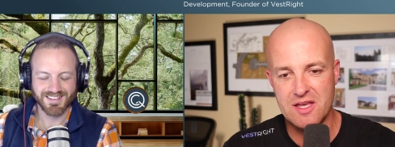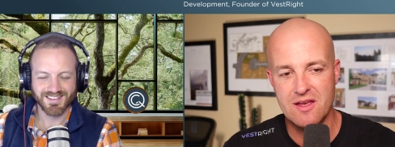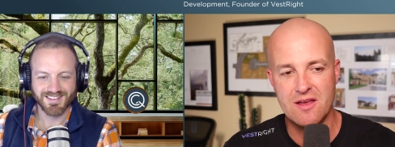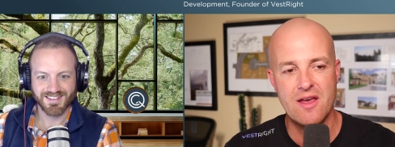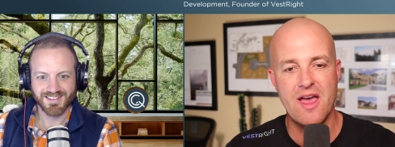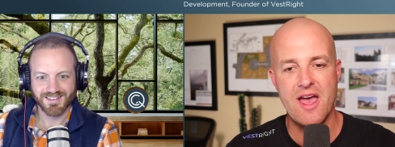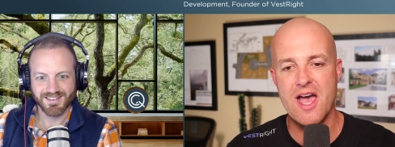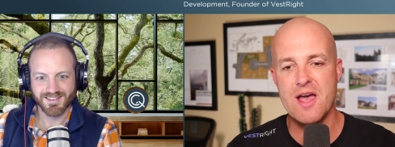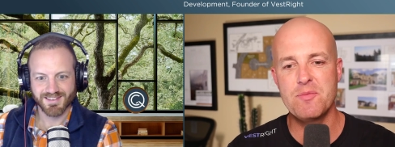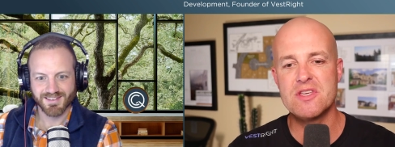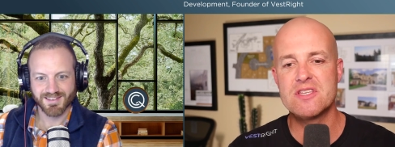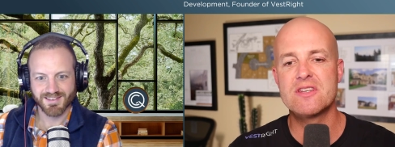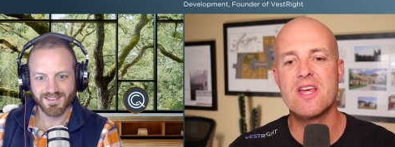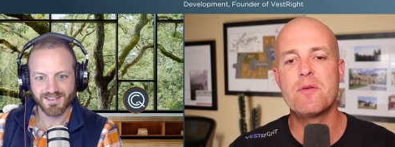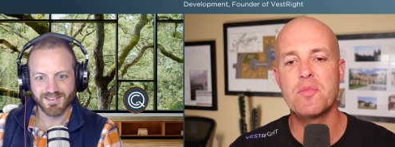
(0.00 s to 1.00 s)
Speaker 1: happy.
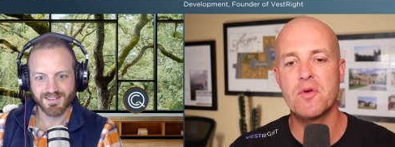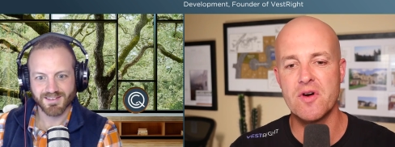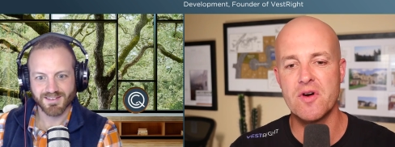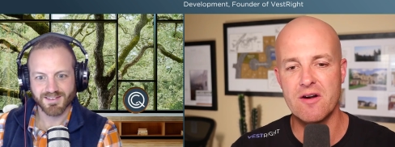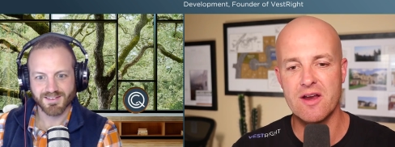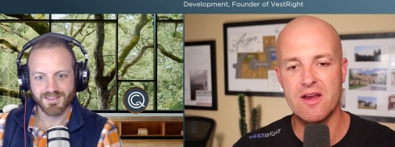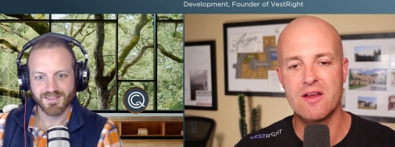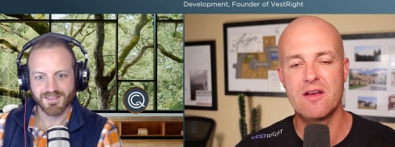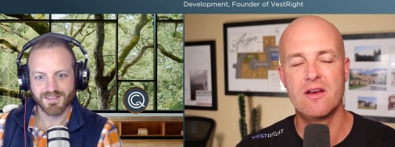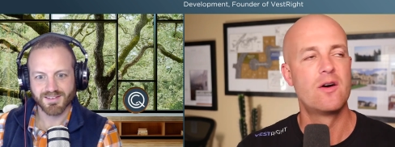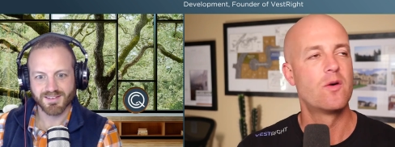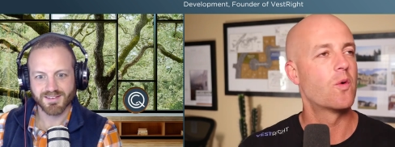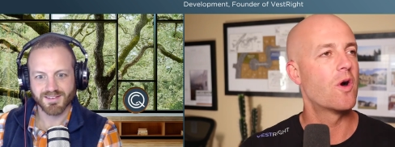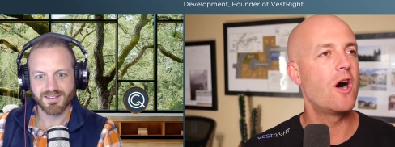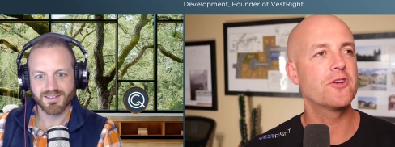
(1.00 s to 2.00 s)
Happy's temporary.
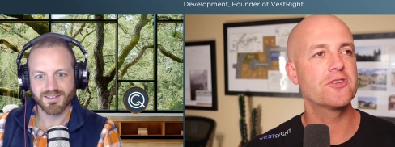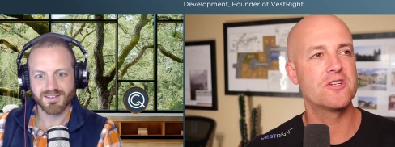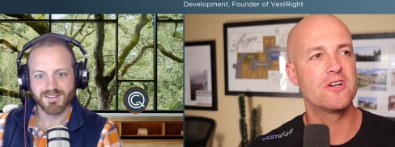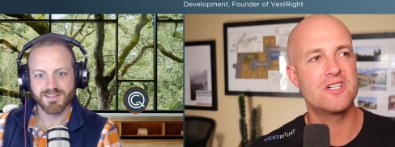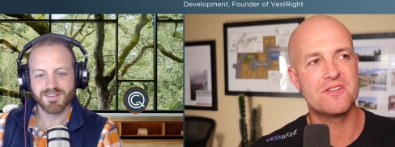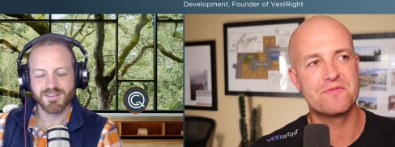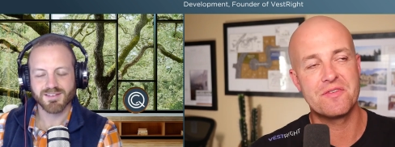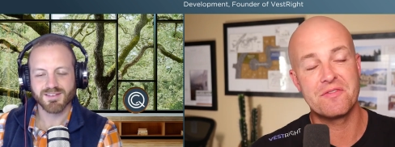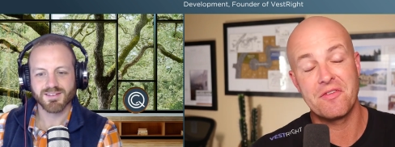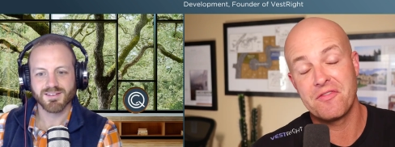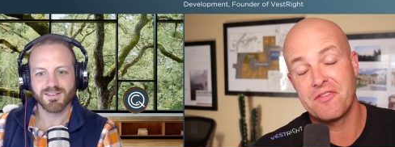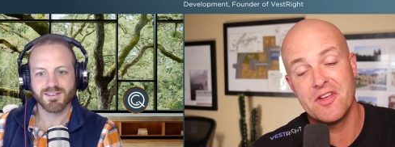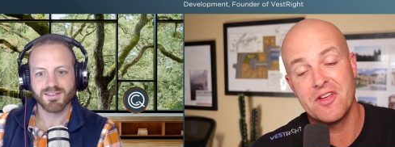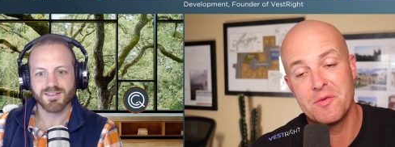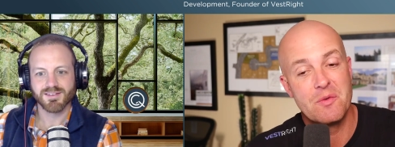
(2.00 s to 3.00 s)
We're all searching
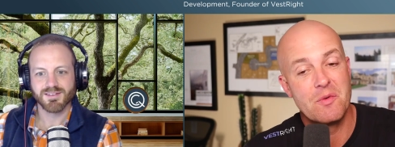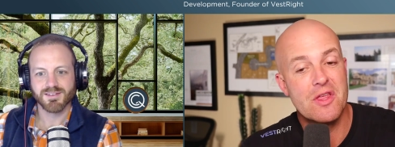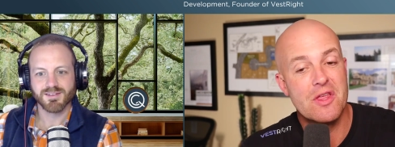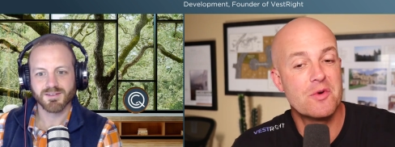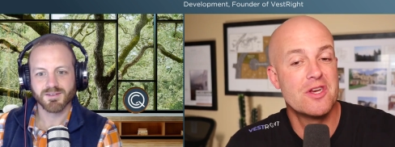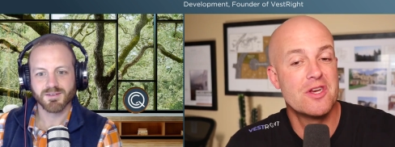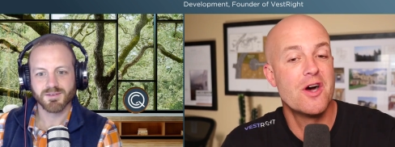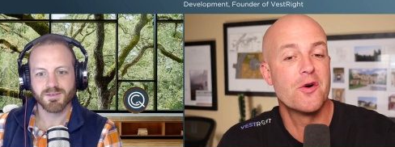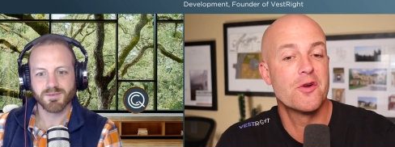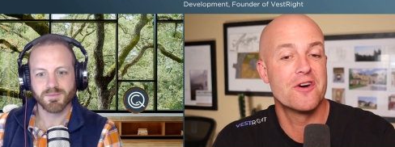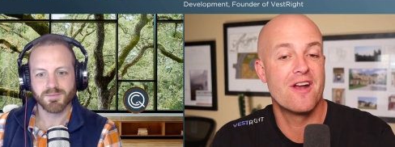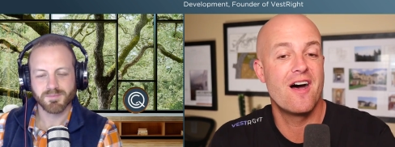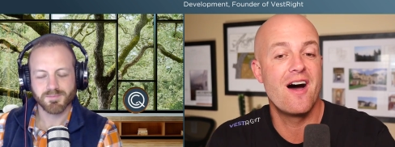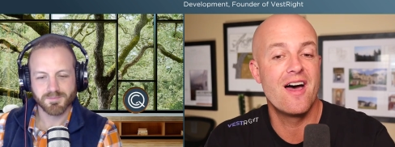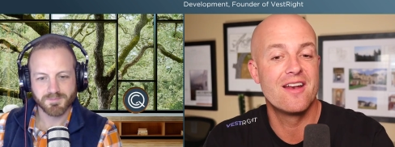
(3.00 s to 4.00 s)
for fulfillment, whether we
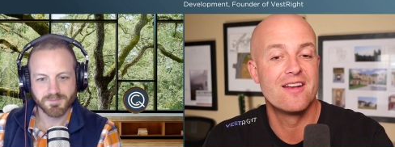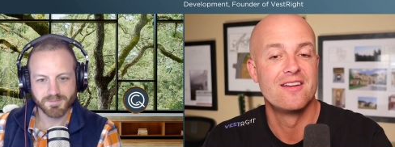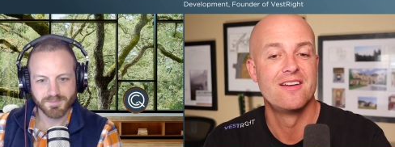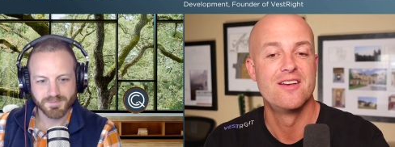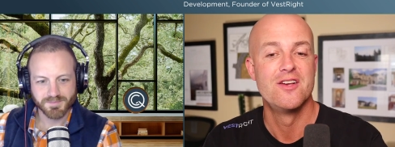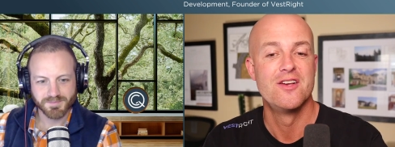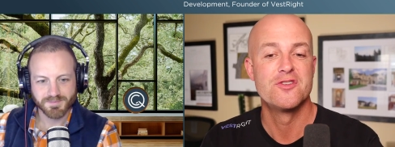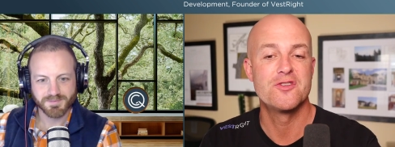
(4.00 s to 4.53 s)
know it or not.